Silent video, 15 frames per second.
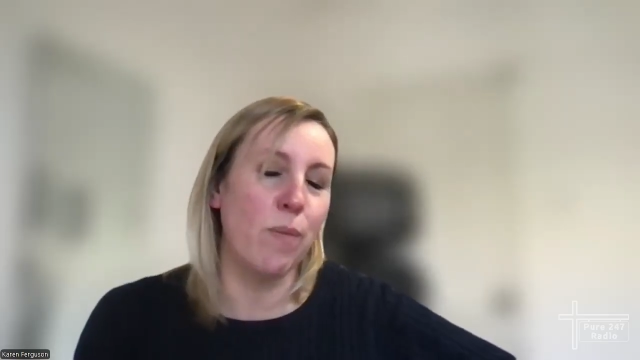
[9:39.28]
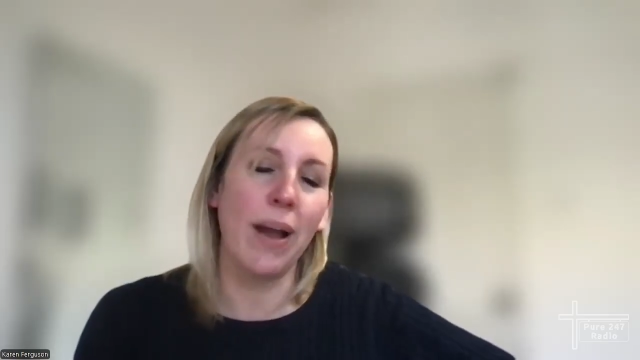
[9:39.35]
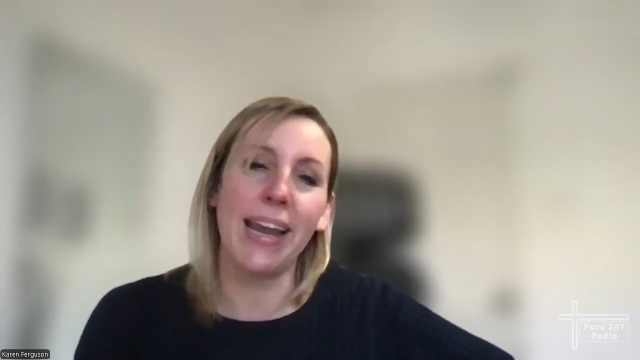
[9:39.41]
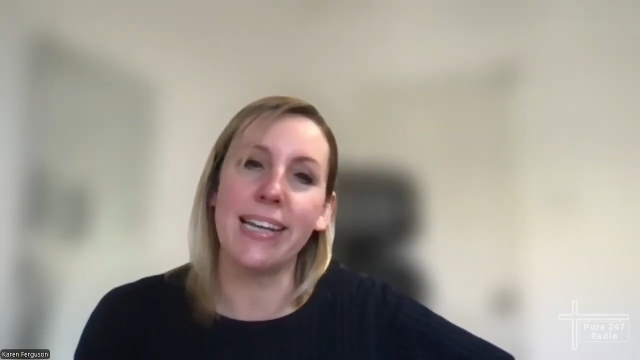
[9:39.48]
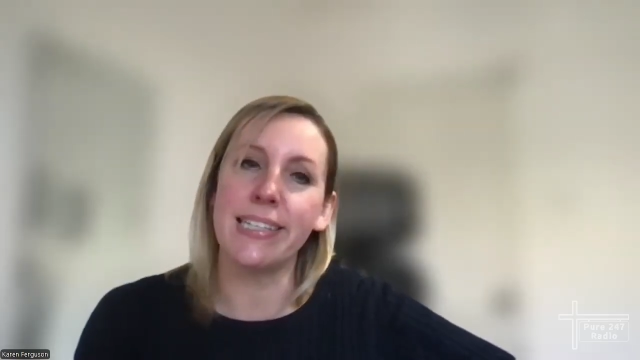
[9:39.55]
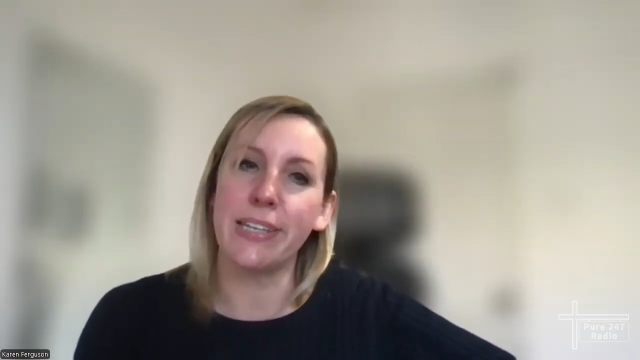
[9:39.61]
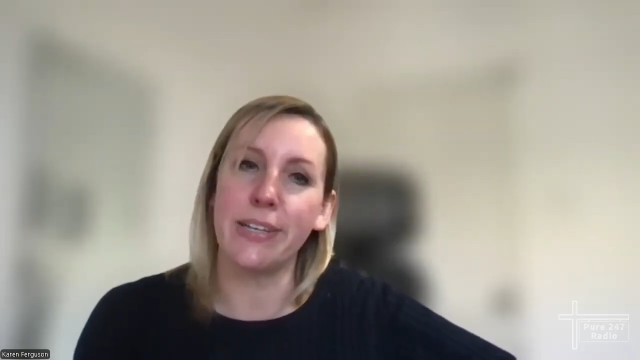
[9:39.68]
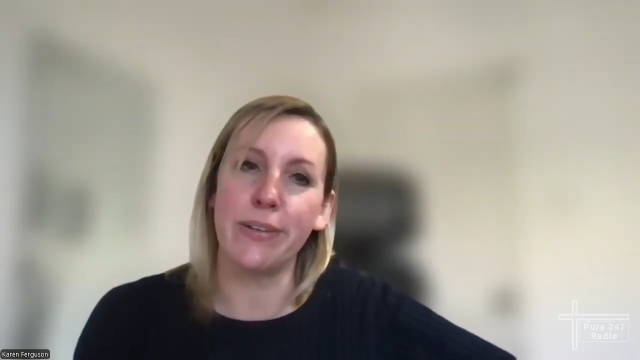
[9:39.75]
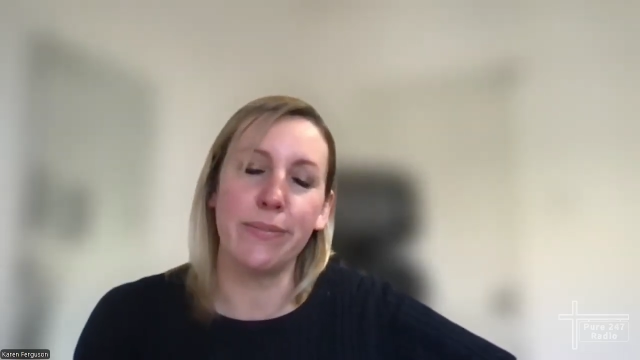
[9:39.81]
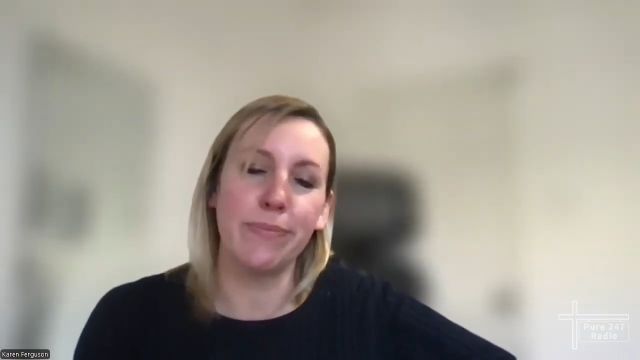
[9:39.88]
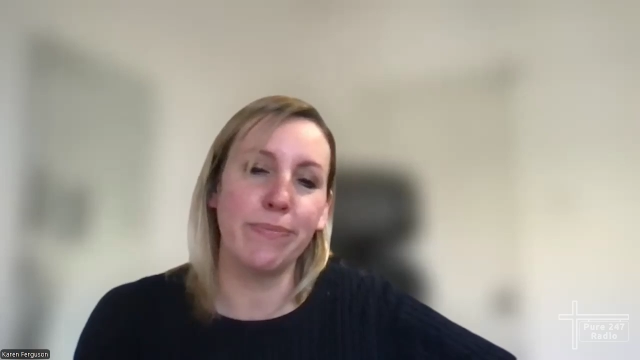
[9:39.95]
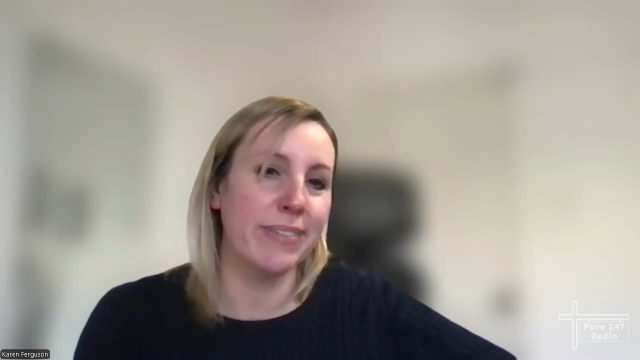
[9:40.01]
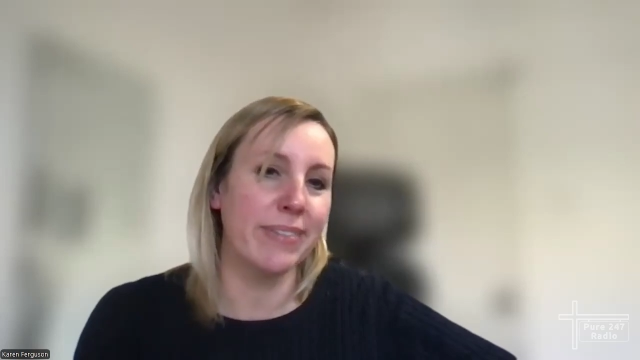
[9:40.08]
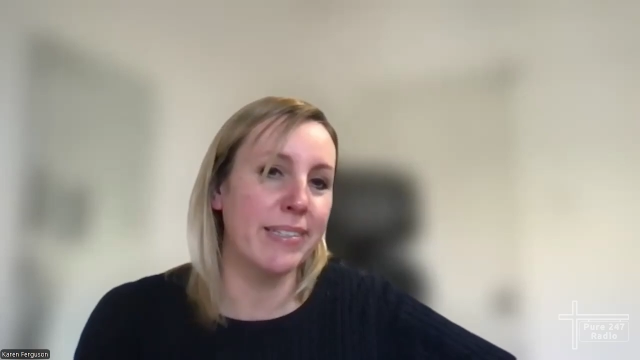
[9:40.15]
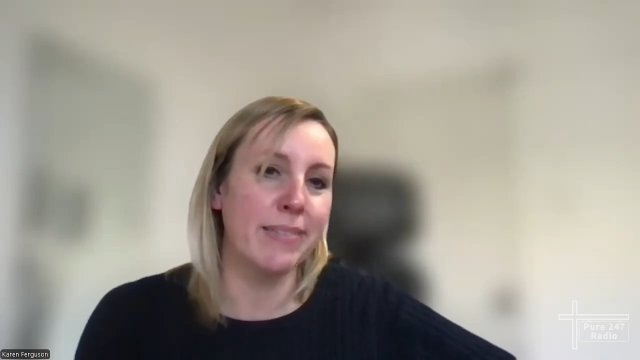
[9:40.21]
way
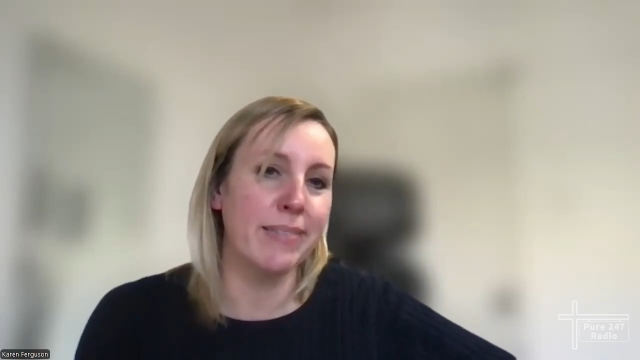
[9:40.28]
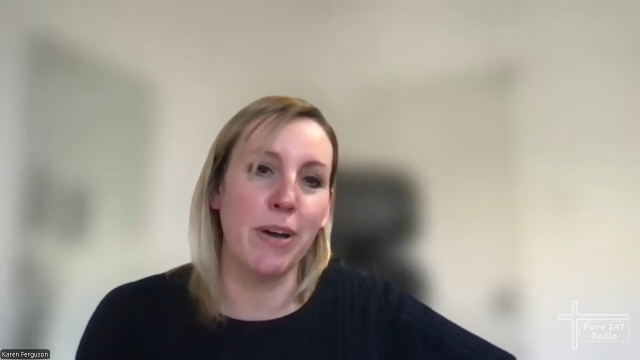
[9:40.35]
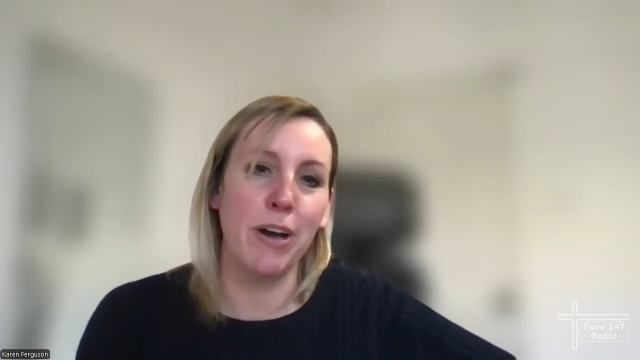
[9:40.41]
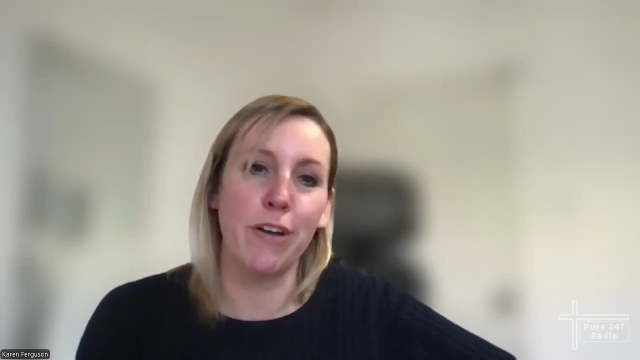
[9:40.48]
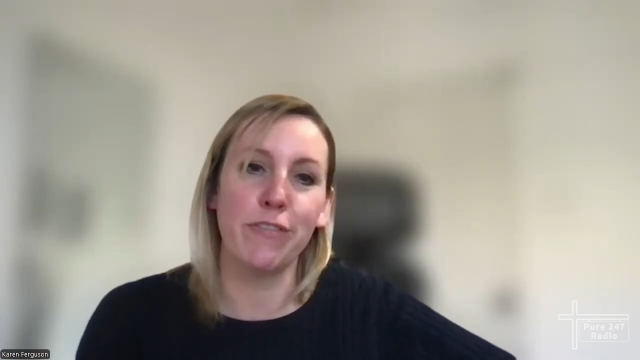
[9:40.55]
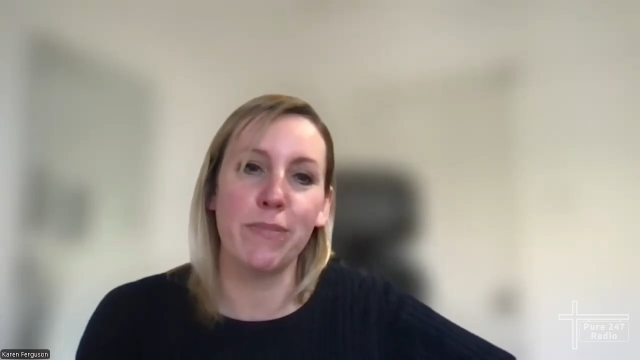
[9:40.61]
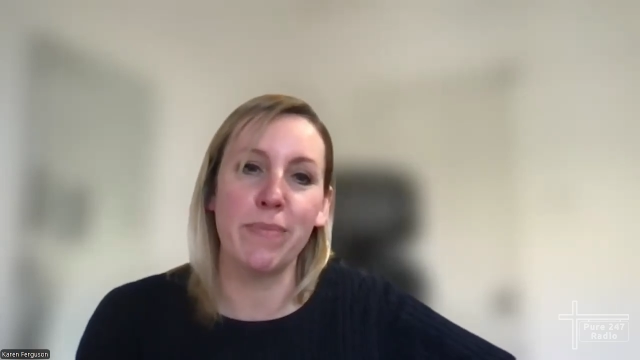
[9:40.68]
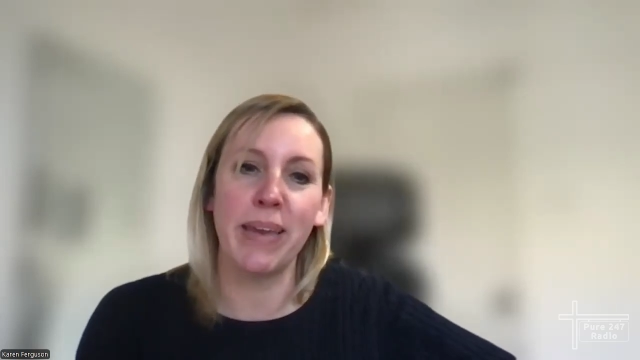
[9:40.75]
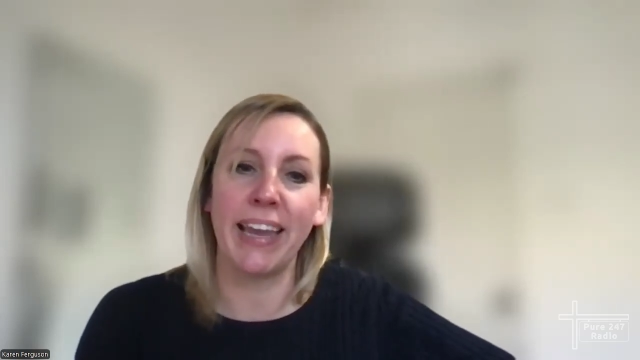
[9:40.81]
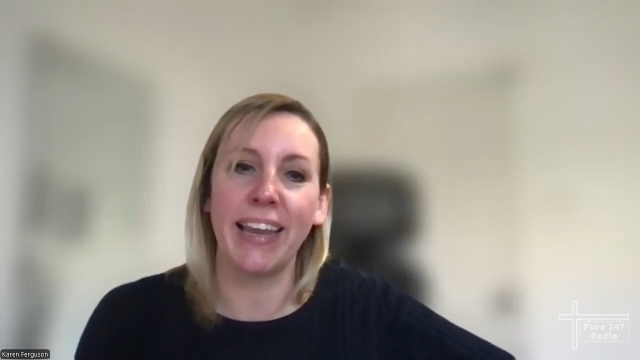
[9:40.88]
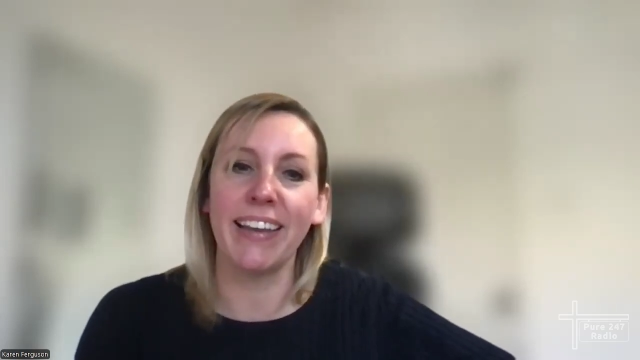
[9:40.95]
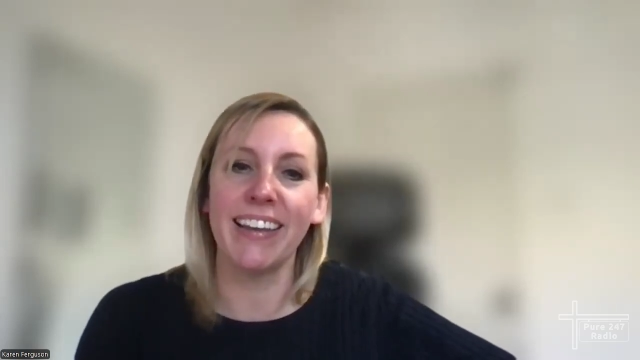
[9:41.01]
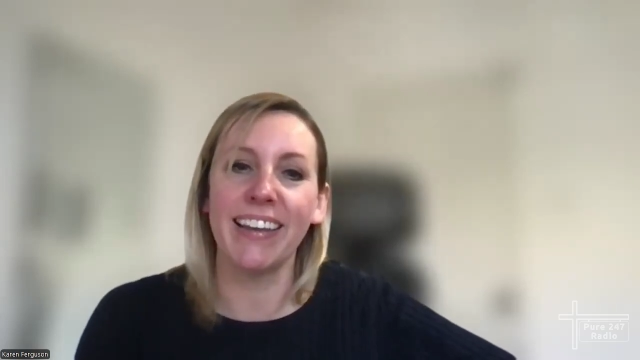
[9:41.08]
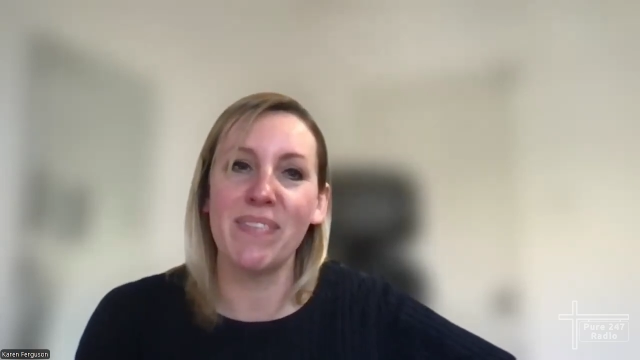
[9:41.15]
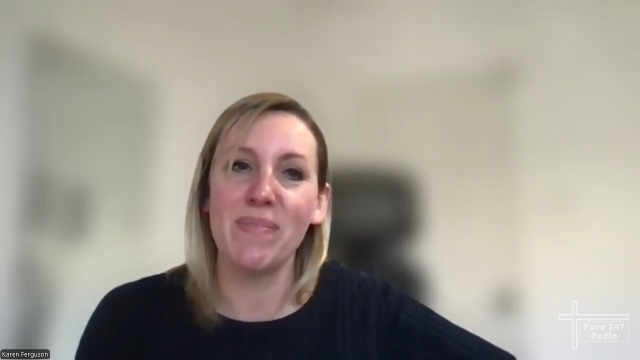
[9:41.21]
too smart for me.